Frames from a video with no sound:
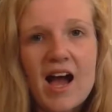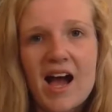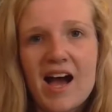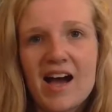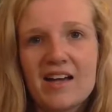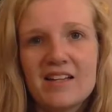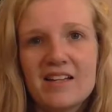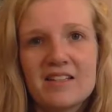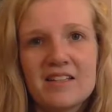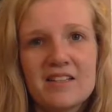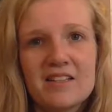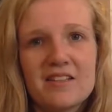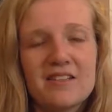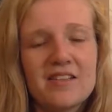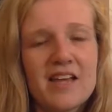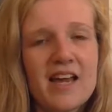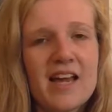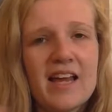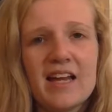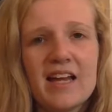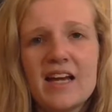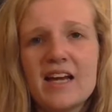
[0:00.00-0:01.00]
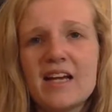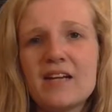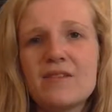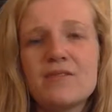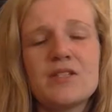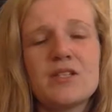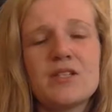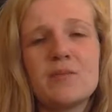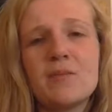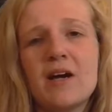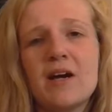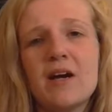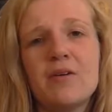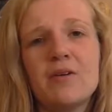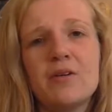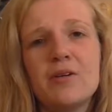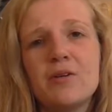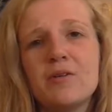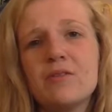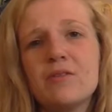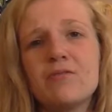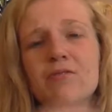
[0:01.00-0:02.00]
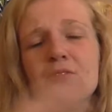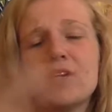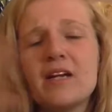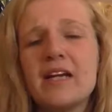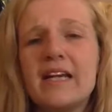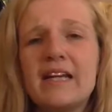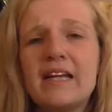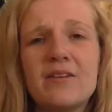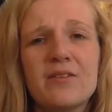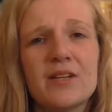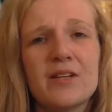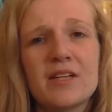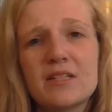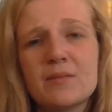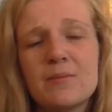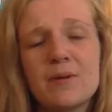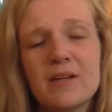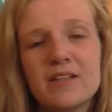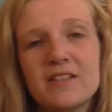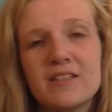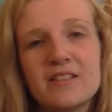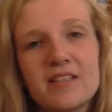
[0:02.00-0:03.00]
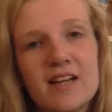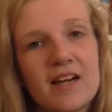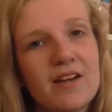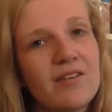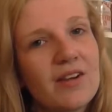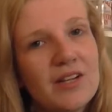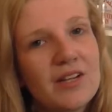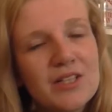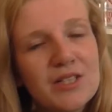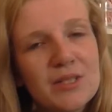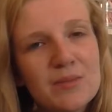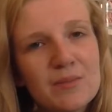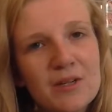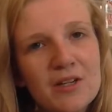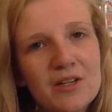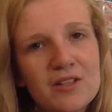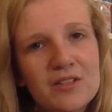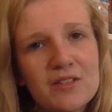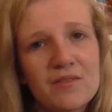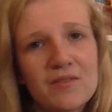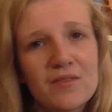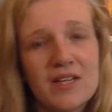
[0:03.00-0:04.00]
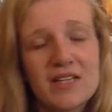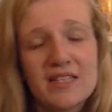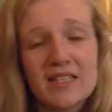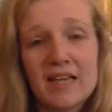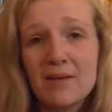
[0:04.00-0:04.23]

and their lives somehow go in really unexpected directions because of this.